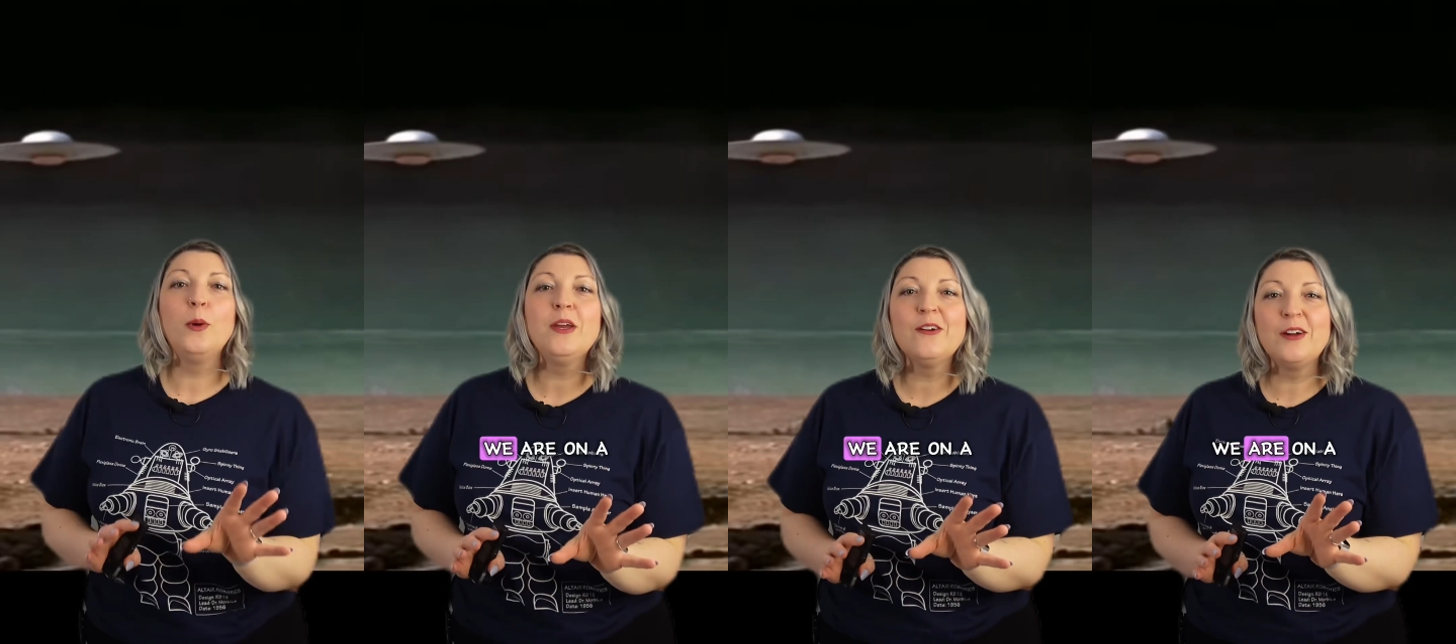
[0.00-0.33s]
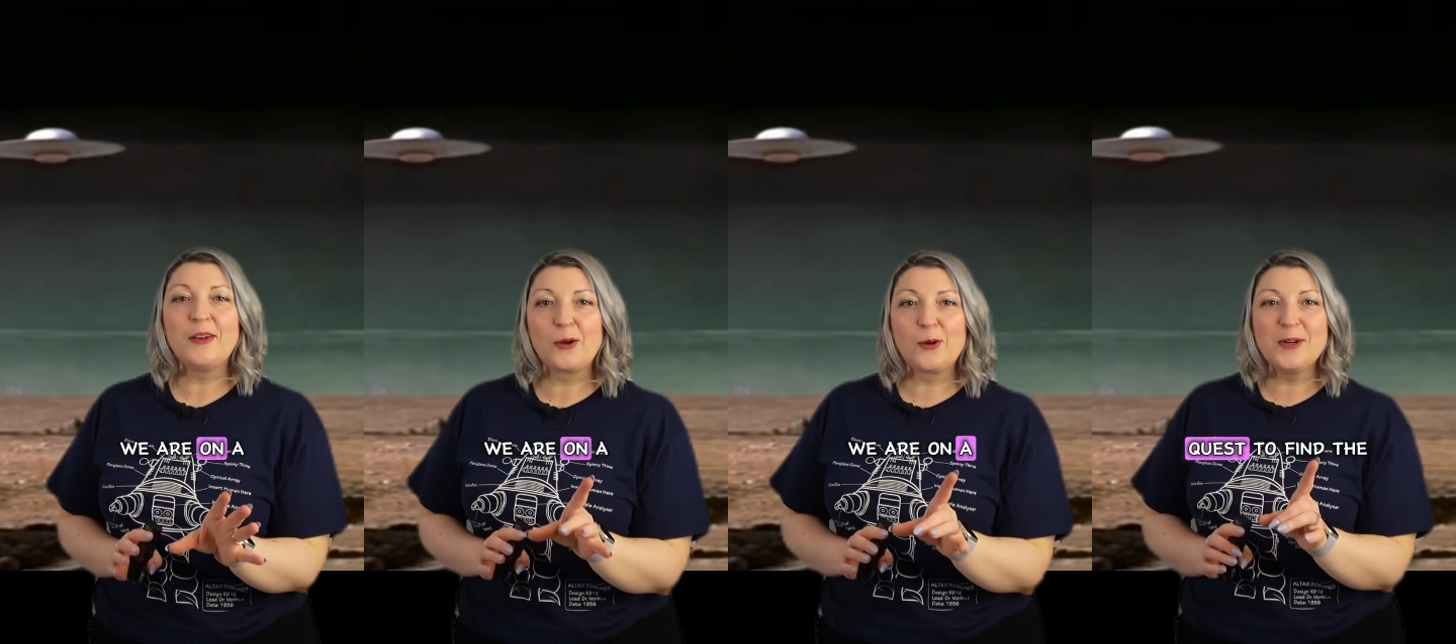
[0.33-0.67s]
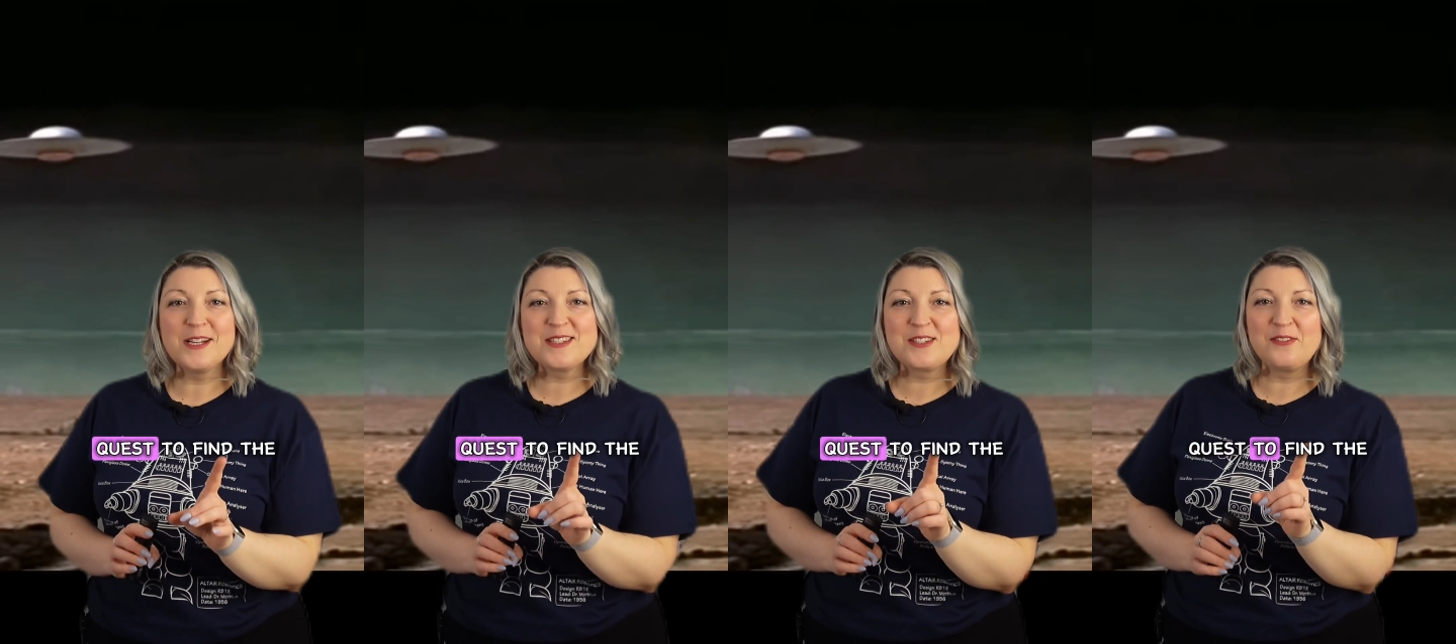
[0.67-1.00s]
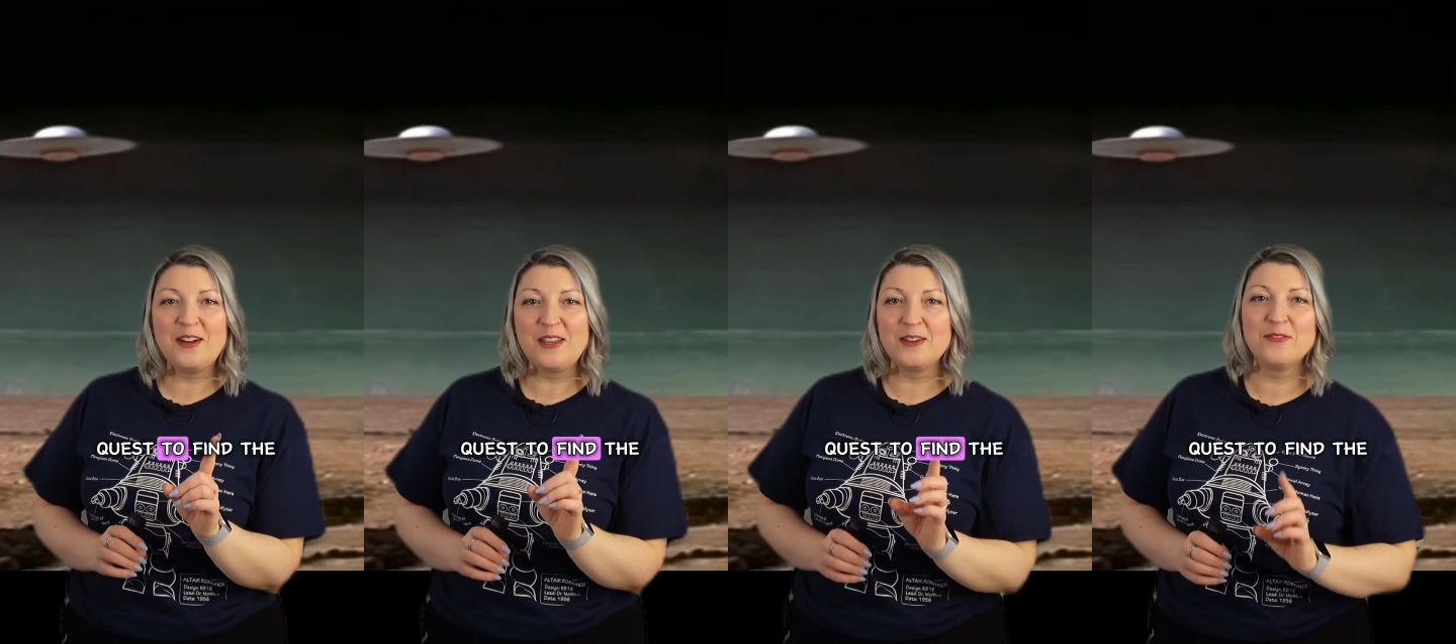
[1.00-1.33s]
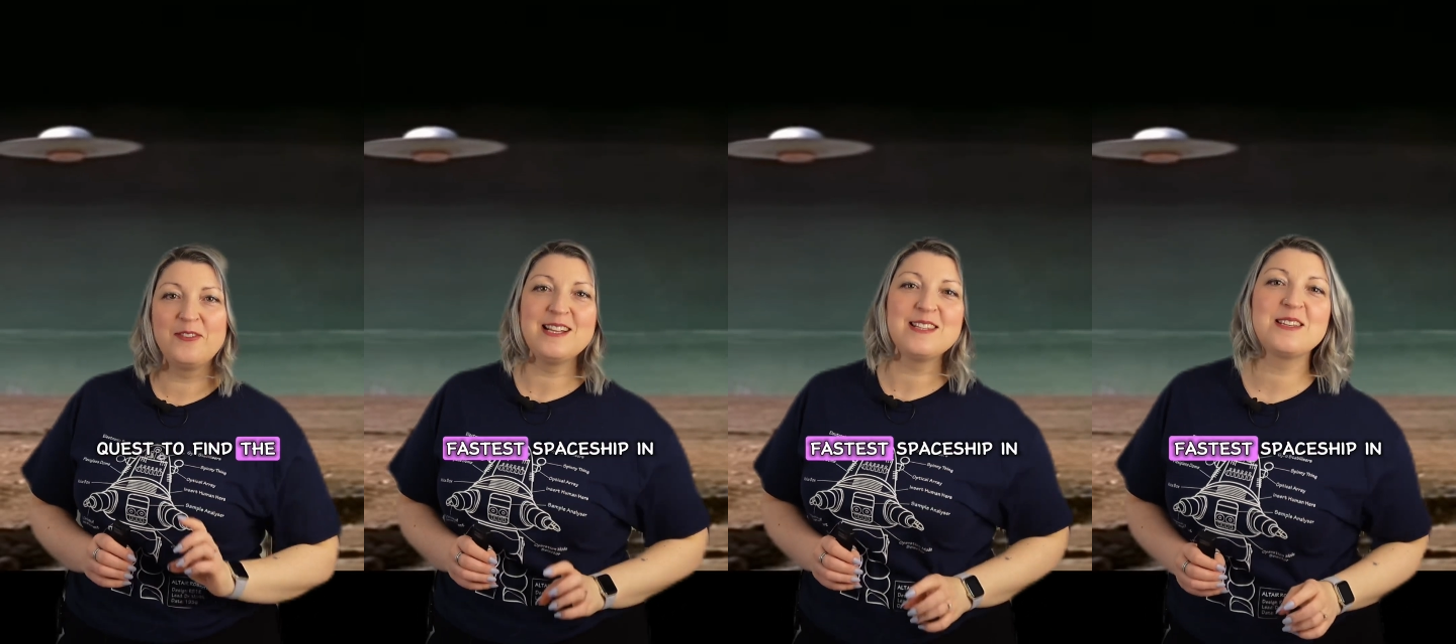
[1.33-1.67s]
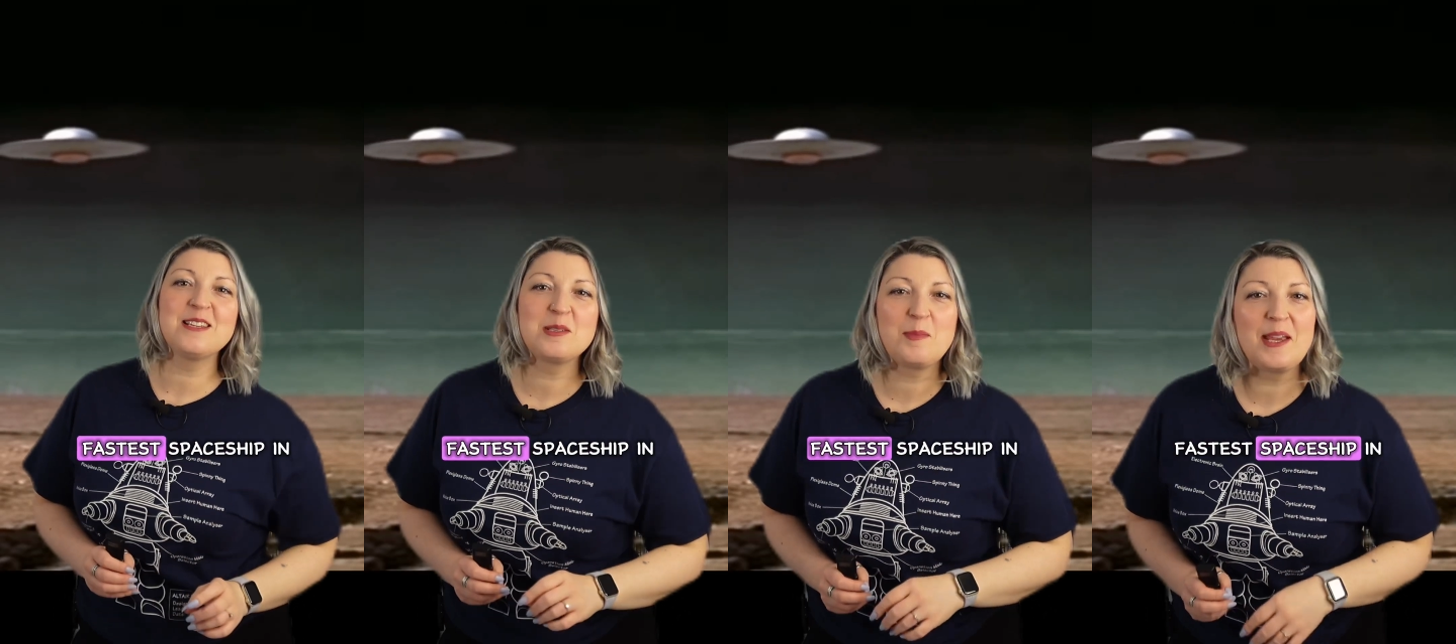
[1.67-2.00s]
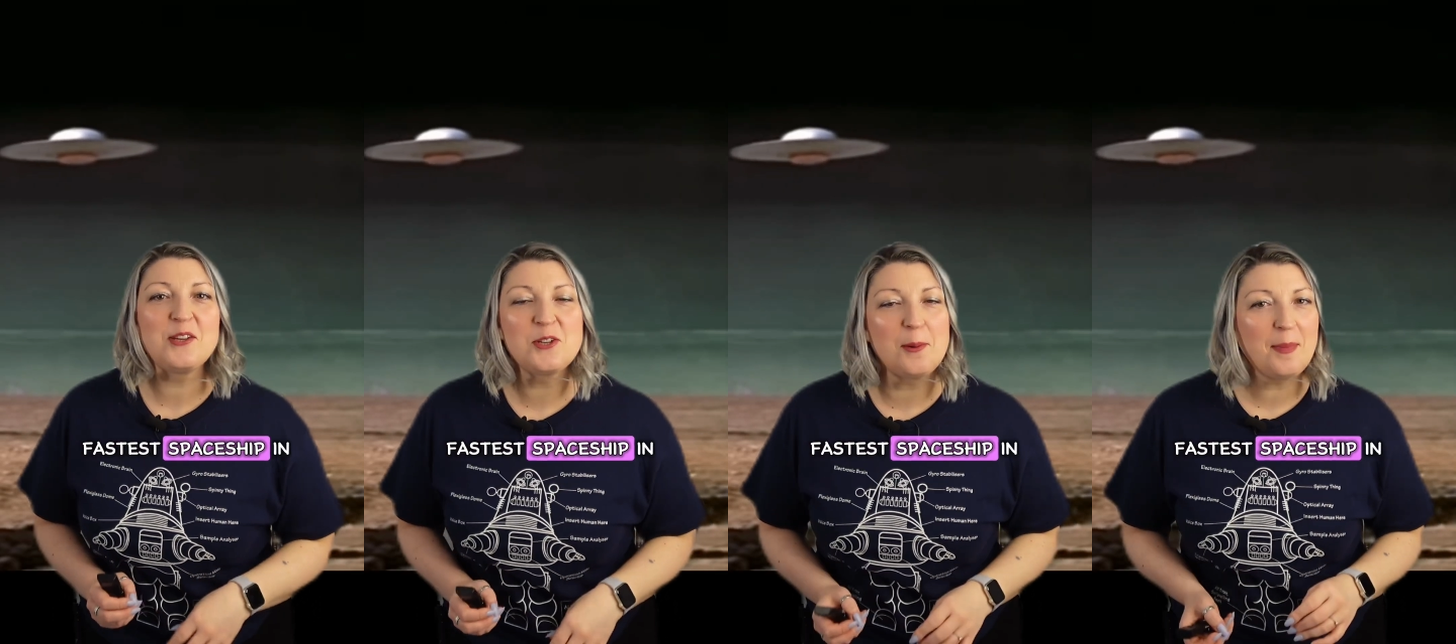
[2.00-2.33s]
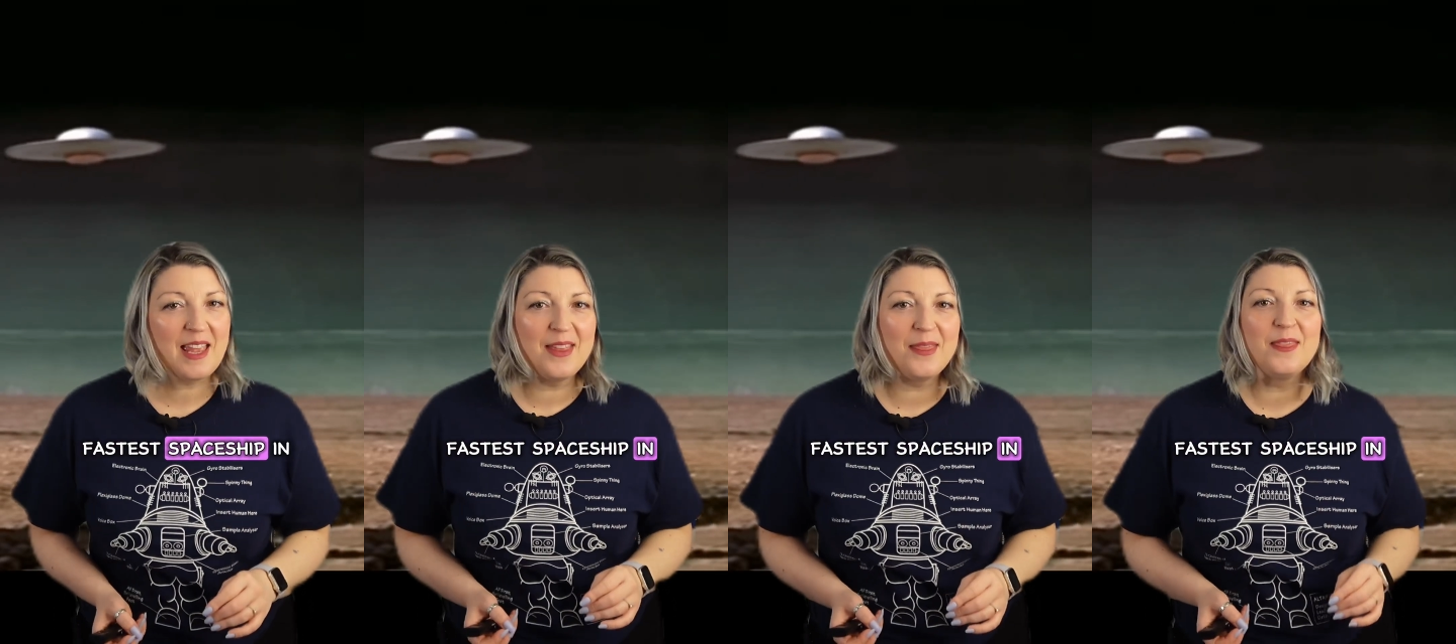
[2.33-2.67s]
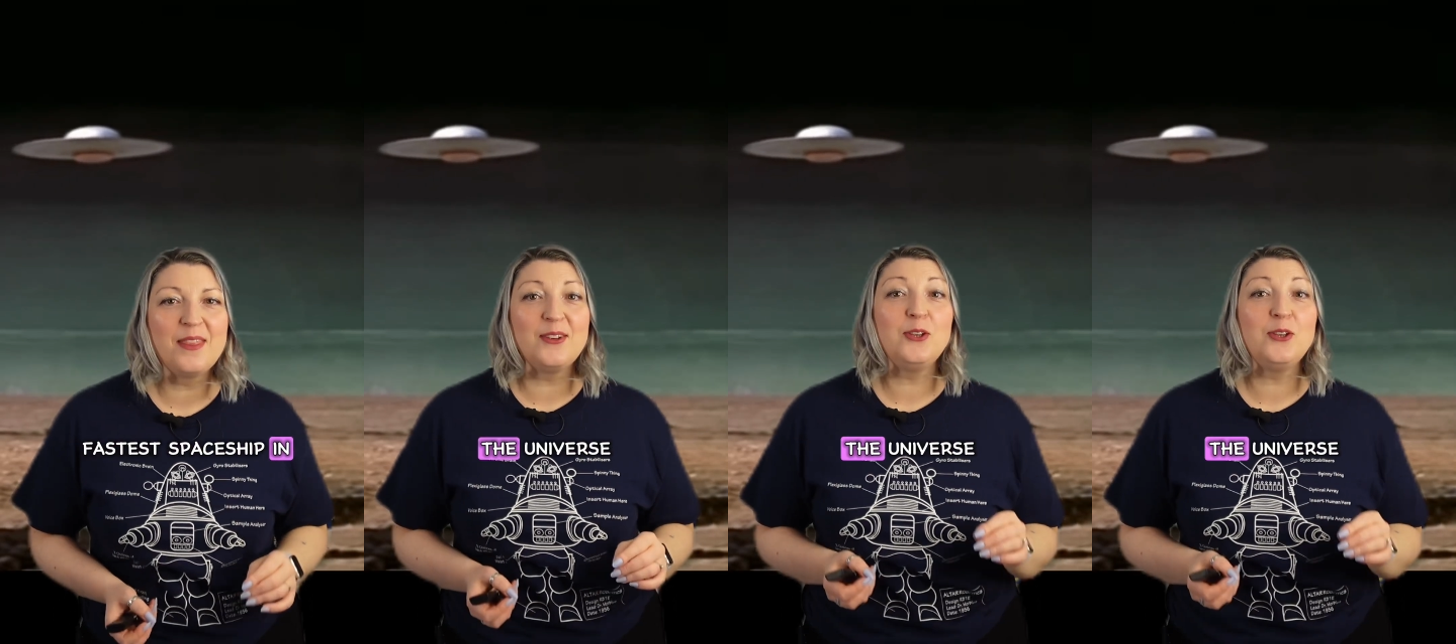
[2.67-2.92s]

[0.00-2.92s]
We are on a quest to find the fastest spaceship in the